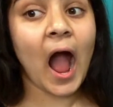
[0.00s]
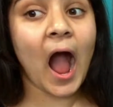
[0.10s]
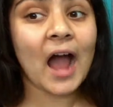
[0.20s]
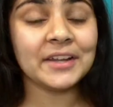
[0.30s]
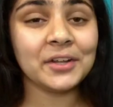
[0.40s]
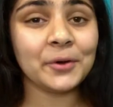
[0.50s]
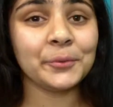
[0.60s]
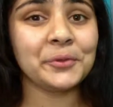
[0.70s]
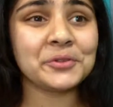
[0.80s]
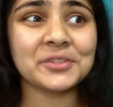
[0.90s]
I know
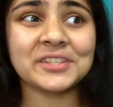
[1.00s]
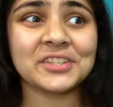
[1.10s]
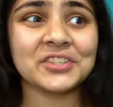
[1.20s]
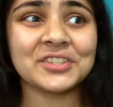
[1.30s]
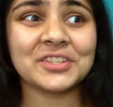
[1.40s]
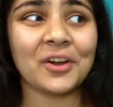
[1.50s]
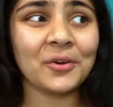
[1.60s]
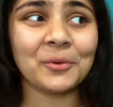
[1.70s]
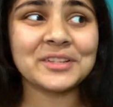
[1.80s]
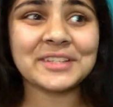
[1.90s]
those decisions
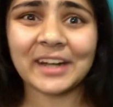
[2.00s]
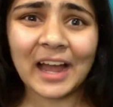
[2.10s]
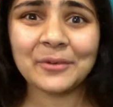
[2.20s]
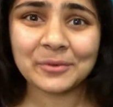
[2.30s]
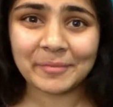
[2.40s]
are ones that I would